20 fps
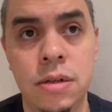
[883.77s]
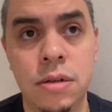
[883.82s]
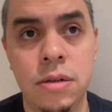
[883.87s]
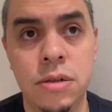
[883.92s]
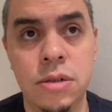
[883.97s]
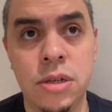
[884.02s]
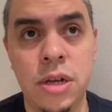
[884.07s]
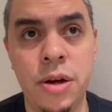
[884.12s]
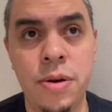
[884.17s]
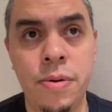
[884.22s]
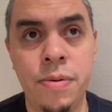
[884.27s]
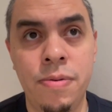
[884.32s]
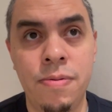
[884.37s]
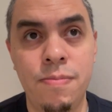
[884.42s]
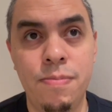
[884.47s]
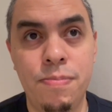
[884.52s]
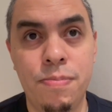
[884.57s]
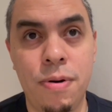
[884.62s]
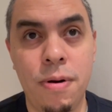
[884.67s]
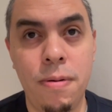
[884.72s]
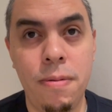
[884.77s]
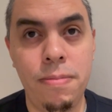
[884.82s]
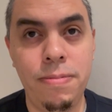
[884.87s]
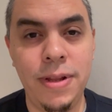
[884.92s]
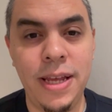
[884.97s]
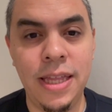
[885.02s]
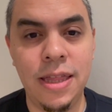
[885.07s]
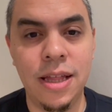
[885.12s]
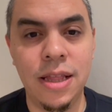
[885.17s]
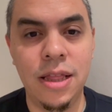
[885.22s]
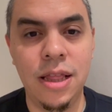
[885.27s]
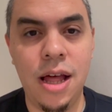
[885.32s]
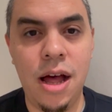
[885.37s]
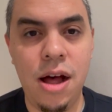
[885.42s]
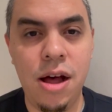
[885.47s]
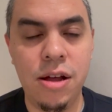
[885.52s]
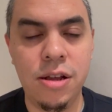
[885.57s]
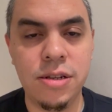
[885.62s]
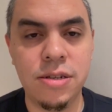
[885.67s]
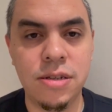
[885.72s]
So probably the
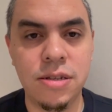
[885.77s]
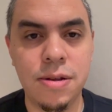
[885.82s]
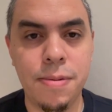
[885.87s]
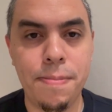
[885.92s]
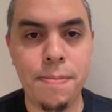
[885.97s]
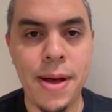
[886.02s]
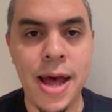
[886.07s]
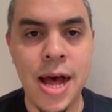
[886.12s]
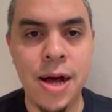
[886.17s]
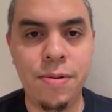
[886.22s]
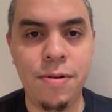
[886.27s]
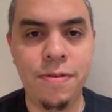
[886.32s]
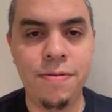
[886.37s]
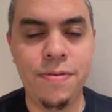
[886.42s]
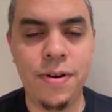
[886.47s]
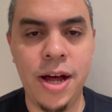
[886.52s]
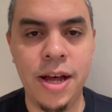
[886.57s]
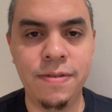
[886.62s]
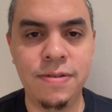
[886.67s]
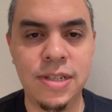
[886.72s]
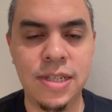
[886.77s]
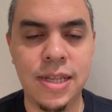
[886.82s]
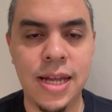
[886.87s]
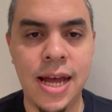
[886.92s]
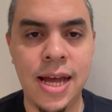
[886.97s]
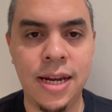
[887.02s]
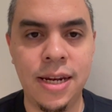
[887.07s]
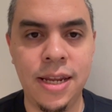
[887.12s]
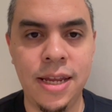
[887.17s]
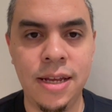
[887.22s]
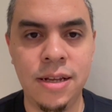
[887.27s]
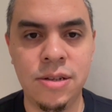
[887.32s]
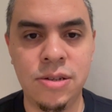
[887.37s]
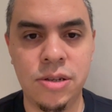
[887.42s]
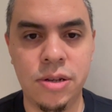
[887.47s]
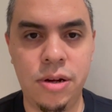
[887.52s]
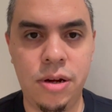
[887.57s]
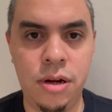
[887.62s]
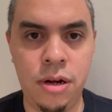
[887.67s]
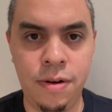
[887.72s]
last Power 5 standings
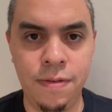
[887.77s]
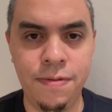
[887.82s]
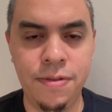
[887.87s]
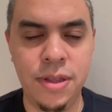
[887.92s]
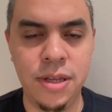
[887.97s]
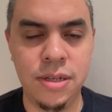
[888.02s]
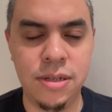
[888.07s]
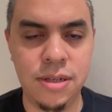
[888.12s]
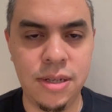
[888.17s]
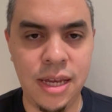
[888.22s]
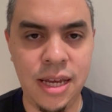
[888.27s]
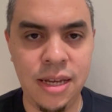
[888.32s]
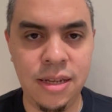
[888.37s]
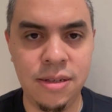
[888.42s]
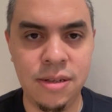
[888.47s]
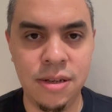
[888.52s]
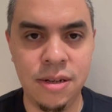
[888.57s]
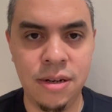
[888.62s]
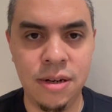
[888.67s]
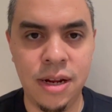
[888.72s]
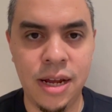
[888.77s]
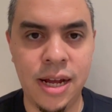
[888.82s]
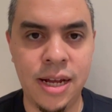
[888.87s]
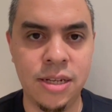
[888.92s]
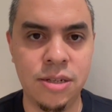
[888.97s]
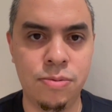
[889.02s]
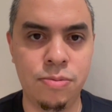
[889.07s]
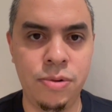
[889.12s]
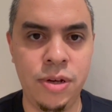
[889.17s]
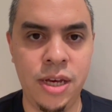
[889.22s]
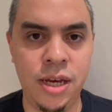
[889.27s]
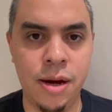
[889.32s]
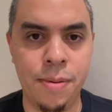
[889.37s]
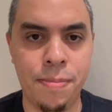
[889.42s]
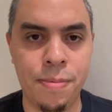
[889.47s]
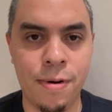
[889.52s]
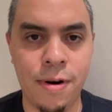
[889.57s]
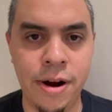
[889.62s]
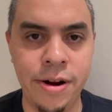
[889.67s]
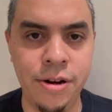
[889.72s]
of the season as we
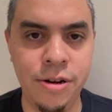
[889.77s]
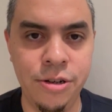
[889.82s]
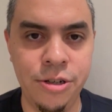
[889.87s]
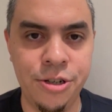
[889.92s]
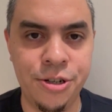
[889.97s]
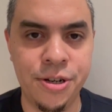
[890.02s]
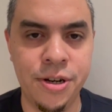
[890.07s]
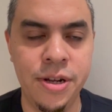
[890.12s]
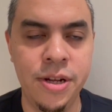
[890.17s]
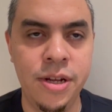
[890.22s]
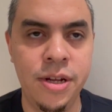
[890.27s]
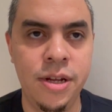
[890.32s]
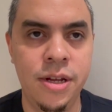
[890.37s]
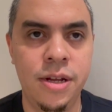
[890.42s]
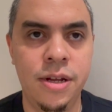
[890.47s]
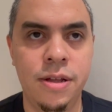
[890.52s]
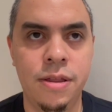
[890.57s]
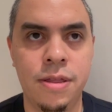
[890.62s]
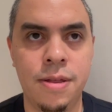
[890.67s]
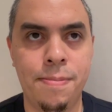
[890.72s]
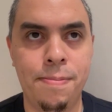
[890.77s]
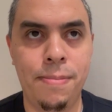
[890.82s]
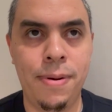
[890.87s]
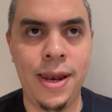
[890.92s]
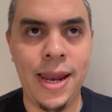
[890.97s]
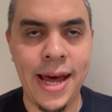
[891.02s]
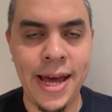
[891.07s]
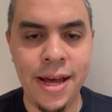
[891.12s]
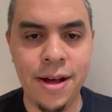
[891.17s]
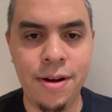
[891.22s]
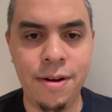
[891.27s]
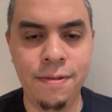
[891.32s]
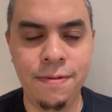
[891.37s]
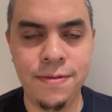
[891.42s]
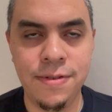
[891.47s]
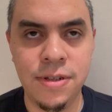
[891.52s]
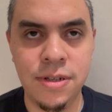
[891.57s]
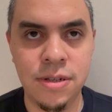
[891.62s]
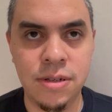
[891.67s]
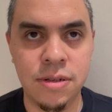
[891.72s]
approach the
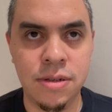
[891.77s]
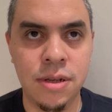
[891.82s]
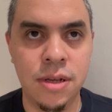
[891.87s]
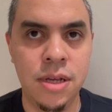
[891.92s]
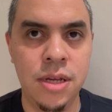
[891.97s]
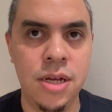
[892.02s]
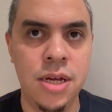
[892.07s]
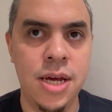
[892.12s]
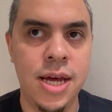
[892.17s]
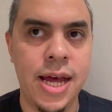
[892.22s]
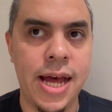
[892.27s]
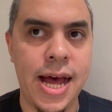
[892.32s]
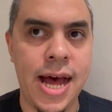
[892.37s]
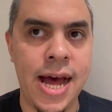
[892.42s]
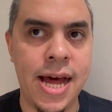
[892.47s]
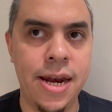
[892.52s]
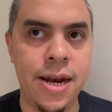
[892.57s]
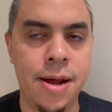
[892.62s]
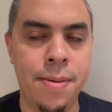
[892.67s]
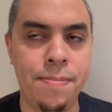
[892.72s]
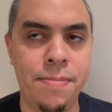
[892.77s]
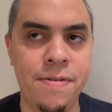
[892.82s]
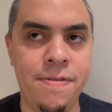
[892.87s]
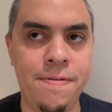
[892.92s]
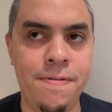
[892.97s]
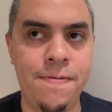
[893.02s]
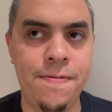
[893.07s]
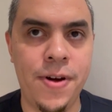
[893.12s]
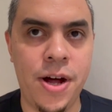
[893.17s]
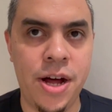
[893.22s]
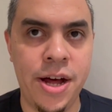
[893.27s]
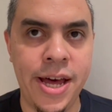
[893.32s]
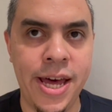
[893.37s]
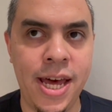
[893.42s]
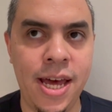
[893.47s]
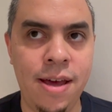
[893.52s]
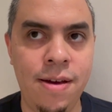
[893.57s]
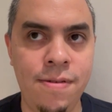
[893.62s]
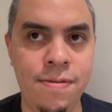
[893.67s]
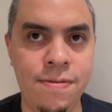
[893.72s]
playoffs. At number
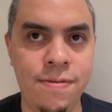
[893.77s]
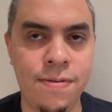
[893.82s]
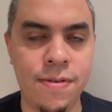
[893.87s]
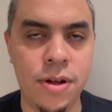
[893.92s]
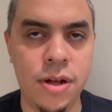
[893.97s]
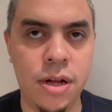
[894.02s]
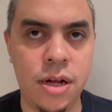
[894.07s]
5,